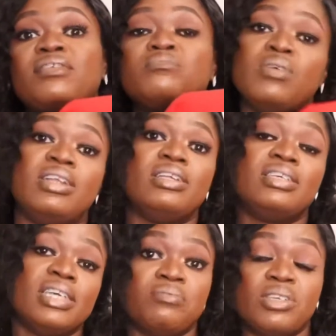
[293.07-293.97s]
more than
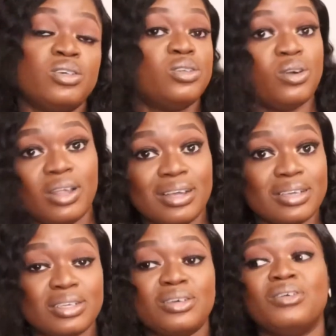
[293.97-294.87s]
$72.
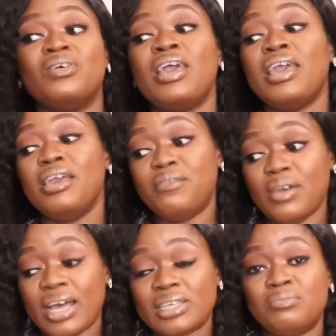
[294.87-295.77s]
So if you
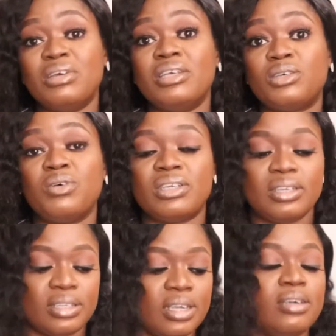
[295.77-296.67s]
ask me, this was a
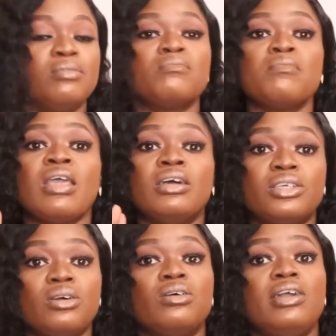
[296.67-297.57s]
steal.
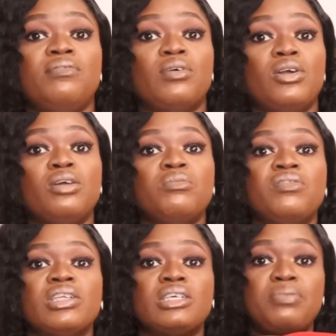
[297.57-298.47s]
So if we're gonna move
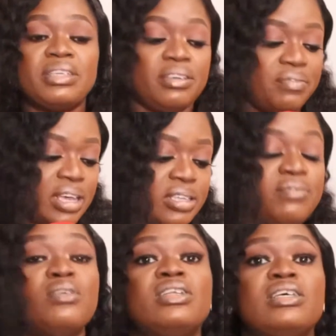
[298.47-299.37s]
on specifics
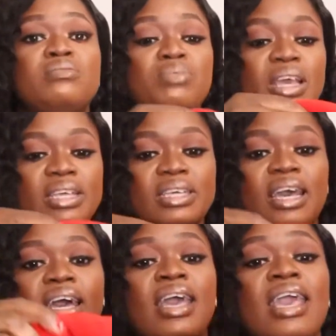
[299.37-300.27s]
for this blazer,
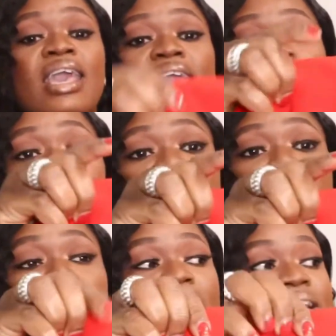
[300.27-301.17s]
it has a
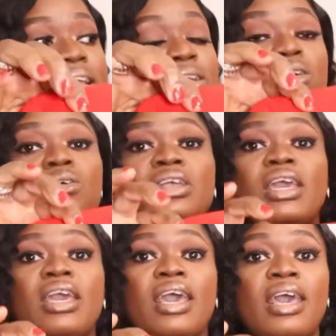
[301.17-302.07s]
padding on
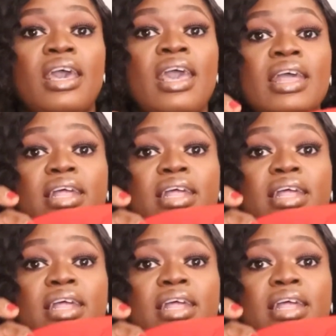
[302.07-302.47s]
here that